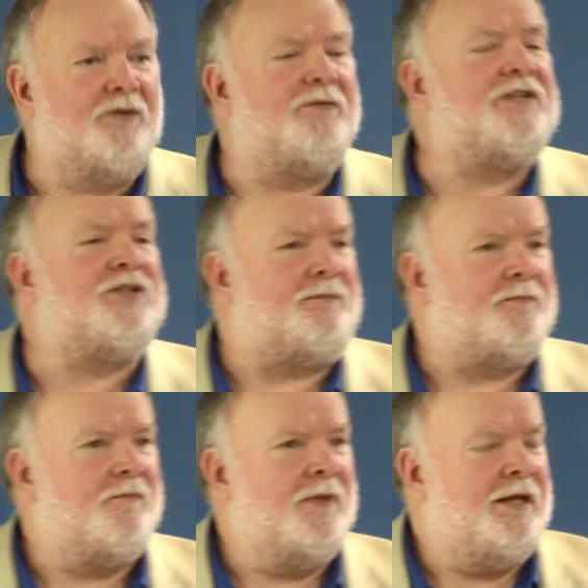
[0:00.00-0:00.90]
intervention
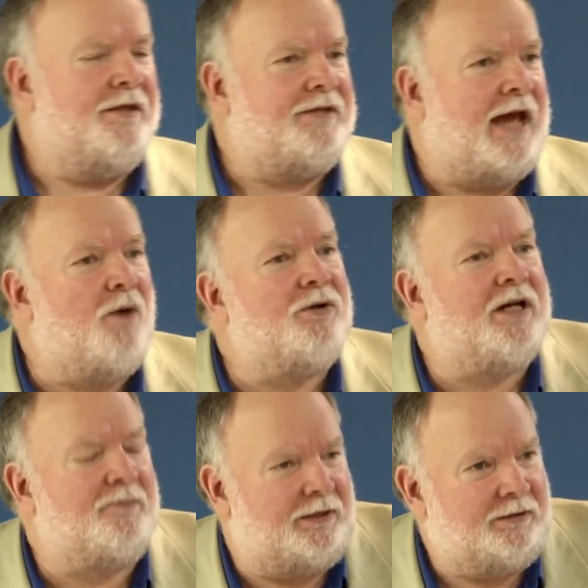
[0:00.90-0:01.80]
that the
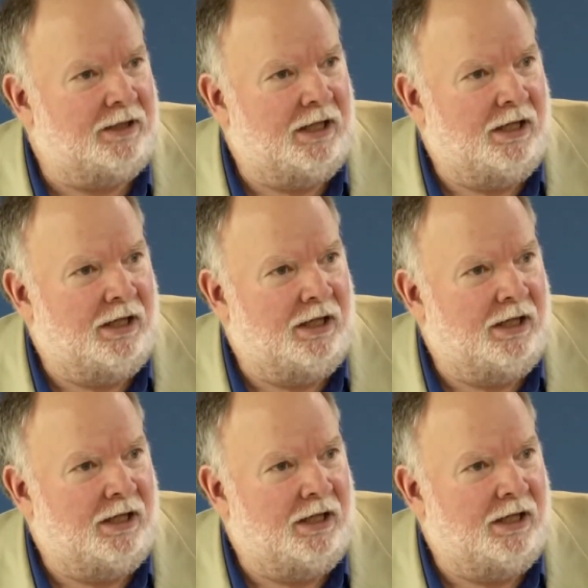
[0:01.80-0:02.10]
Howard government